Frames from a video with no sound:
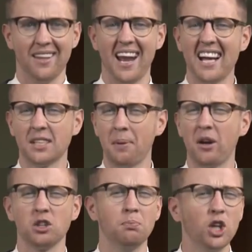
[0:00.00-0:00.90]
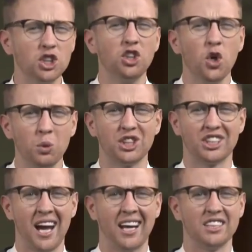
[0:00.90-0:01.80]
That has about as much to do with
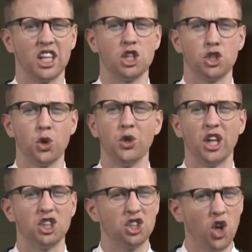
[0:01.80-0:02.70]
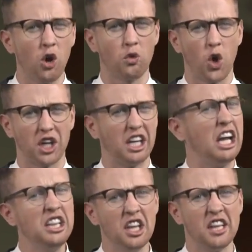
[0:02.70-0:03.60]
science as shooting a snot rocket
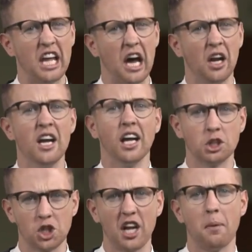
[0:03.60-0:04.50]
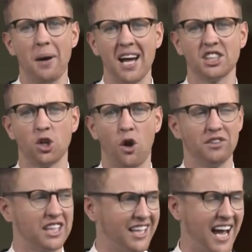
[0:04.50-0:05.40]
into the air and trying to pass it
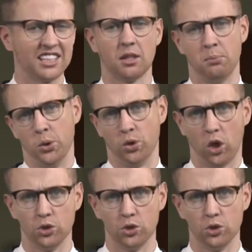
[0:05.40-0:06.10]
off as a NASA moon